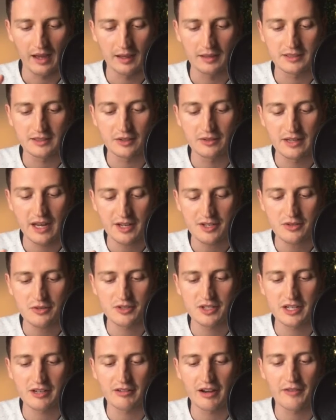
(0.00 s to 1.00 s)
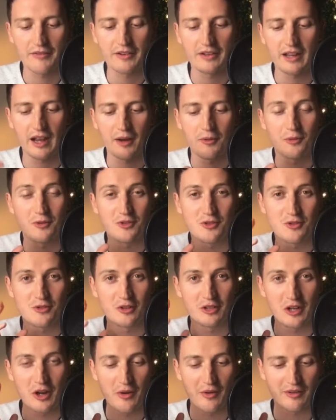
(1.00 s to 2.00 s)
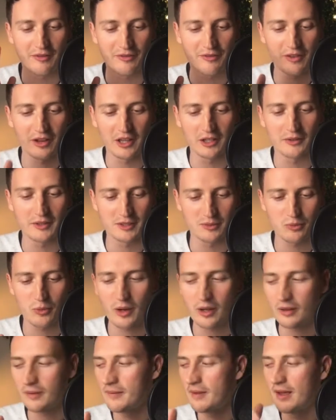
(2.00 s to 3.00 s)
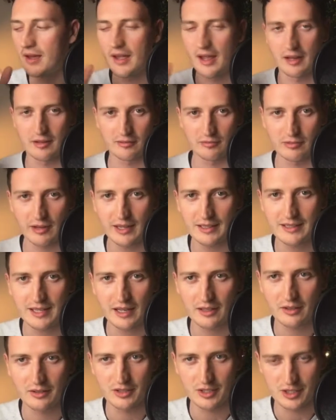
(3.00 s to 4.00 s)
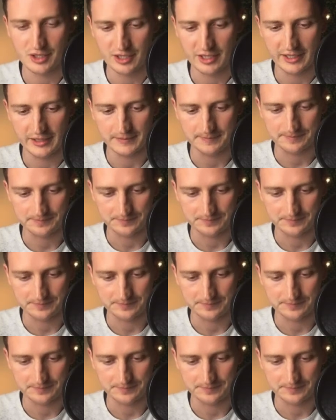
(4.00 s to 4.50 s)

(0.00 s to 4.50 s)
So National Geographic, I want you to go and follow as well and write down on your sheet.